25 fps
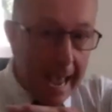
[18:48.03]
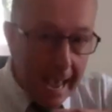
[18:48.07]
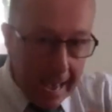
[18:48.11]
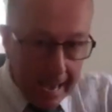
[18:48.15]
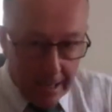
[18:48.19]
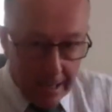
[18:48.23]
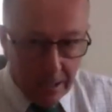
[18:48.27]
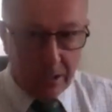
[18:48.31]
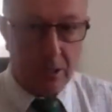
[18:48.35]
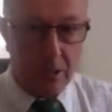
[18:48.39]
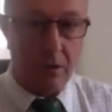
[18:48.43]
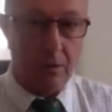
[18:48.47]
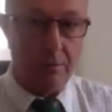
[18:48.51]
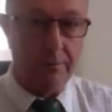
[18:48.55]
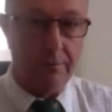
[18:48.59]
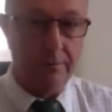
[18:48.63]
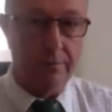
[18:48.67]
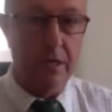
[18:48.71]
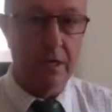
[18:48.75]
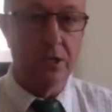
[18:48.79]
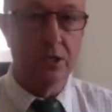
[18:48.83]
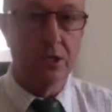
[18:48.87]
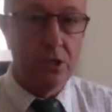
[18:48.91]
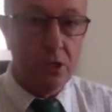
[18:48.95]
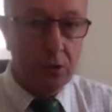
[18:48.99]
End of.
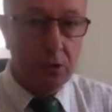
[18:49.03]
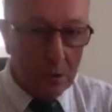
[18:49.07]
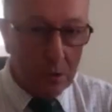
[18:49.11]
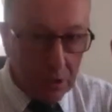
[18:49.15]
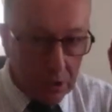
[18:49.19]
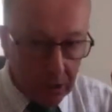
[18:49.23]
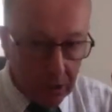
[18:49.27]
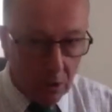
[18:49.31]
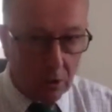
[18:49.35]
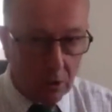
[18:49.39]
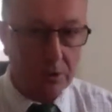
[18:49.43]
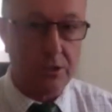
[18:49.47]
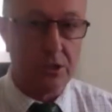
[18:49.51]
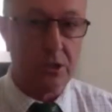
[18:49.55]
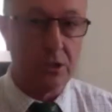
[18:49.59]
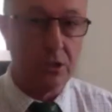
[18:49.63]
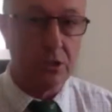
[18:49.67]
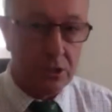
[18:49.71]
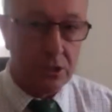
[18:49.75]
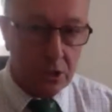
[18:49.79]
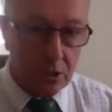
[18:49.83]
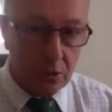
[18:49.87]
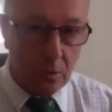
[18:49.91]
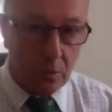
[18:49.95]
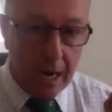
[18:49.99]
Do not
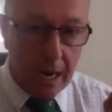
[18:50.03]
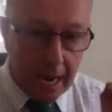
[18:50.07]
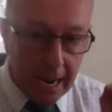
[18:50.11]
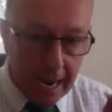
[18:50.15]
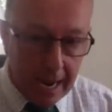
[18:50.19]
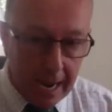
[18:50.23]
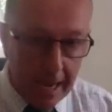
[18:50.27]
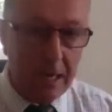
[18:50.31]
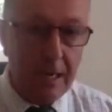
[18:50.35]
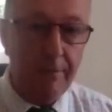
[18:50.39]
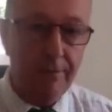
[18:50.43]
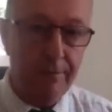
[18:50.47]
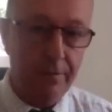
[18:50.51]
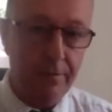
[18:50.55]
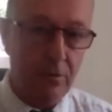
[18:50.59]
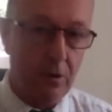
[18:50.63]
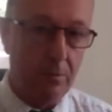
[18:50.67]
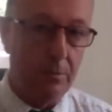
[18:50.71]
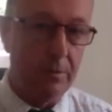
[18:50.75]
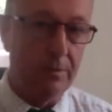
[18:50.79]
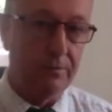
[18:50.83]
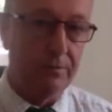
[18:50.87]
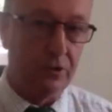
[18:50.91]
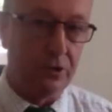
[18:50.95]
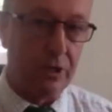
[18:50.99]
do any
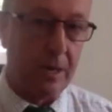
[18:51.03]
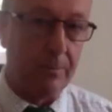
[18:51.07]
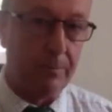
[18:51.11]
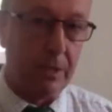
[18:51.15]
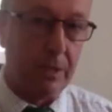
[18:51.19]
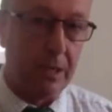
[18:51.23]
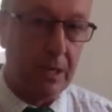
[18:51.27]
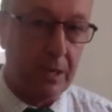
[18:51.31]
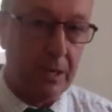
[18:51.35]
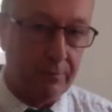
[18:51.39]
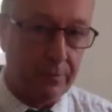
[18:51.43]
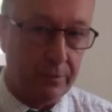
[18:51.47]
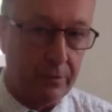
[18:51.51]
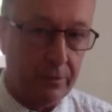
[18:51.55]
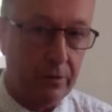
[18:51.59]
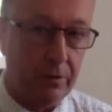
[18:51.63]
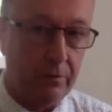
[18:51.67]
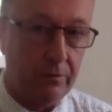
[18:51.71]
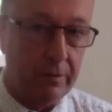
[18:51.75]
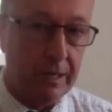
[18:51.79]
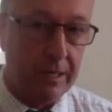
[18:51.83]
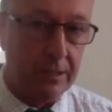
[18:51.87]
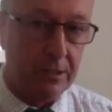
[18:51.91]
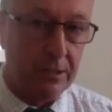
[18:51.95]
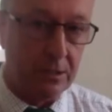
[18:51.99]
form of trapping if there are
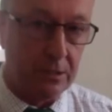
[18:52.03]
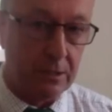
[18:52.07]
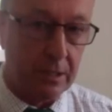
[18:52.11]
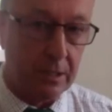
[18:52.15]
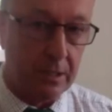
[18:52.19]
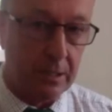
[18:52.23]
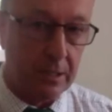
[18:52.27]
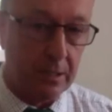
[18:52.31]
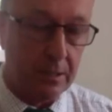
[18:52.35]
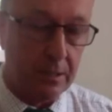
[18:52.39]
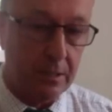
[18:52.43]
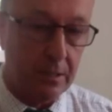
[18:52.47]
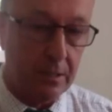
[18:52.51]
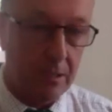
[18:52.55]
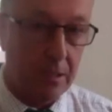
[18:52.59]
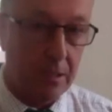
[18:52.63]
reds there.